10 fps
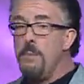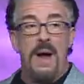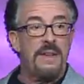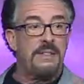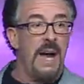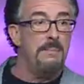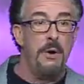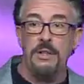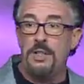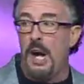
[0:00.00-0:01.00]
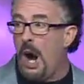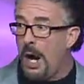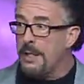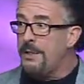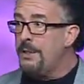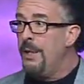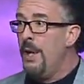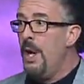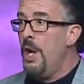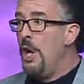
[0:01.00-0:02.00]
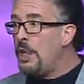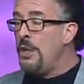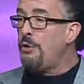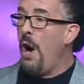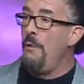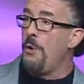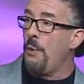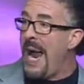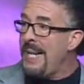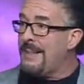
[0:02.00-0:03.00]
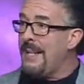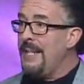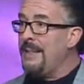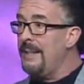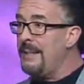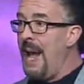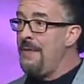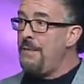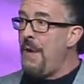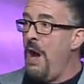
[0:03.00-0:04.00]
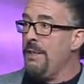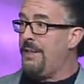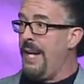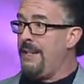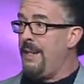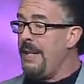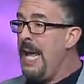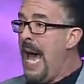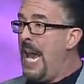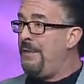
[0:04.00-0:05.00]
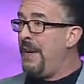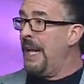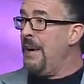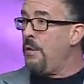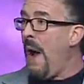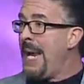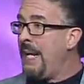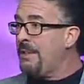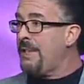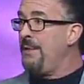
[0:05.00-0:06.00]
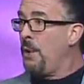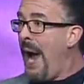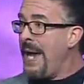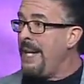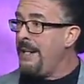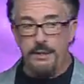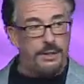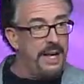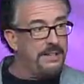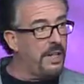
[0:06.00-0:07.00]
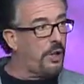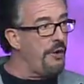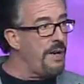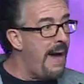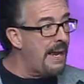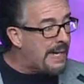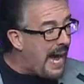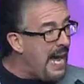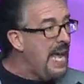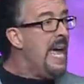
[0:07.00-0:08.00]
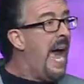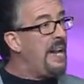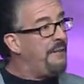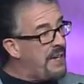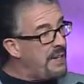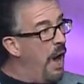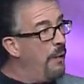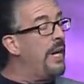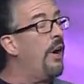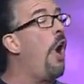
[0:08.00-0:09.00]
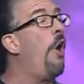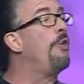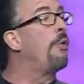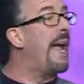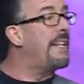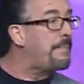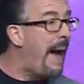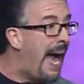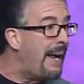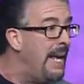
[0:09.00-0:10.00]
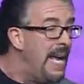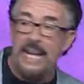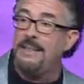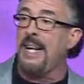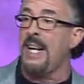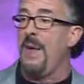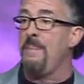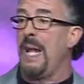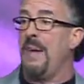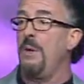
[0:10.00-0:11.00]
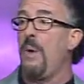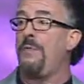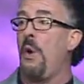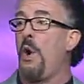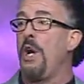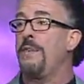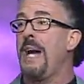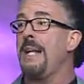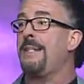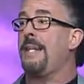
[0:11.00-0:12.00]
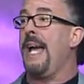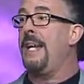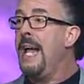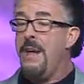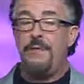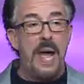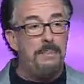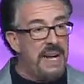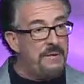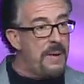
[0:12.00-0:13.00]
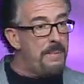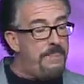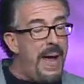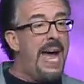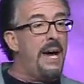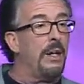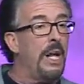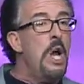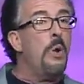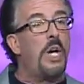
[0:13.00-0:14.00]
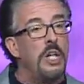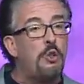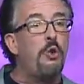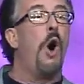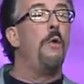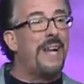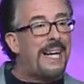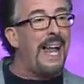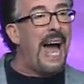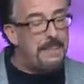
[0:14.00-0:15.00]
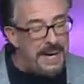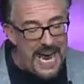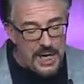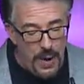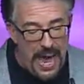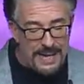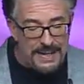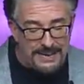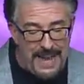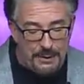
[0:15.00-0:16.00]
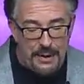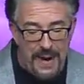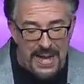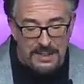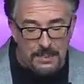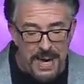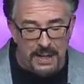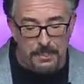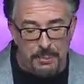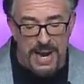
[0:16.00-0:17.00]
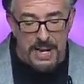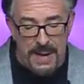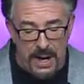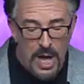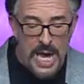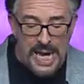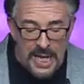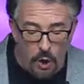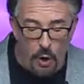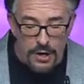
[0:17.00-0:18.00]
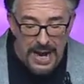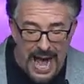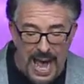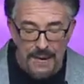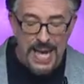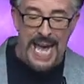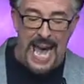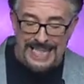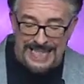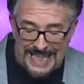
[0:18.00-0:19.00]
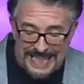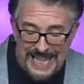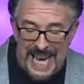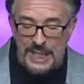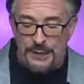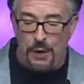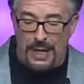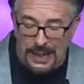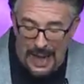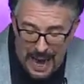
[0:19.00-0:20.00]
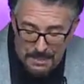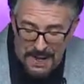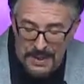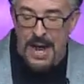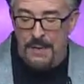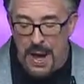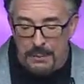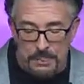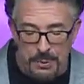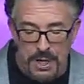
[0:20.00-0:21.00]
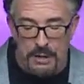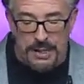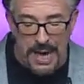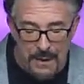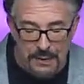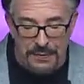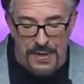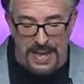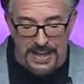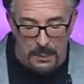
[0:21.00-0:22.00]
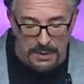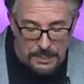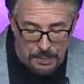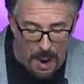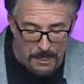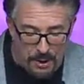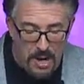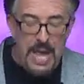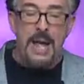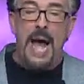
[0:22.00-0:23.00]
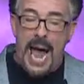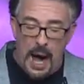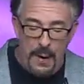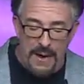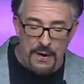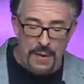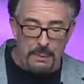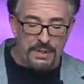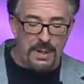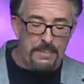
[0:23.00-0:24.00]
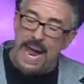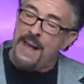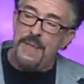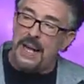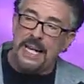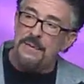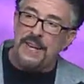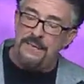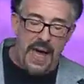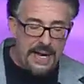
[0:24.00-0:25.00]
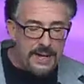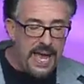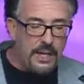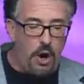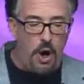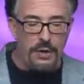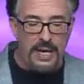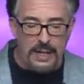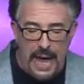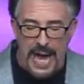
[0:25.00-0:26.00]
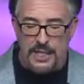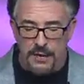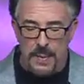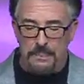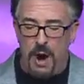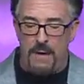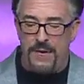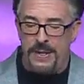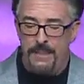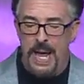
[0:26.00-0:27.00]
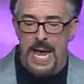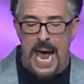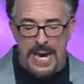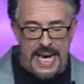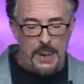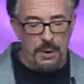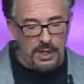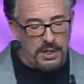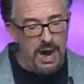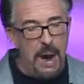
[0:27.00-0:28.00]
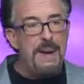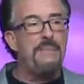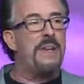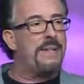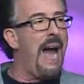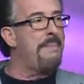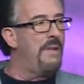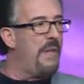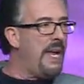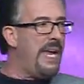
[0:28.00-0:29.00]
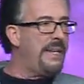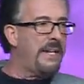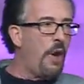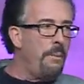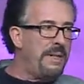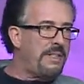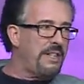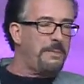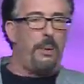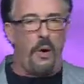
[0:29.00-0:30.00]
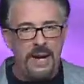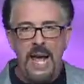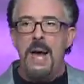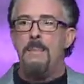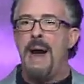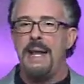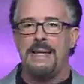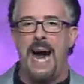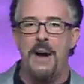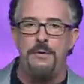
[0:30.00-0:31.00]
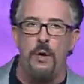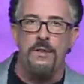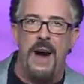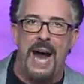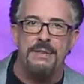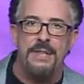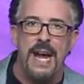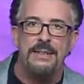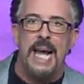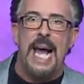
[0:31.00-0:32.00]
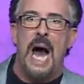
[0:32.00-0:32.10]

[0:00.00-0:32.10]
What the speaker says: who made the sun, moon, and stars, who controlled the rain seasons and the fall seasons, and if you live right, he'll send the rain in due season, according to Malachi, and if you don't, he'll hold the rains back. Instead of them believing what the Word of God said, they believed that Baal controlled the climate, and you had to sacrifice to Baal and pray to Baal in order to have a successful climate that would produce everything that was proper. However, there was a man that lived in that day called Elijah the prophet, and he will come at the time of the end. Now, don't miss this point. Malachi 4 and 5 says,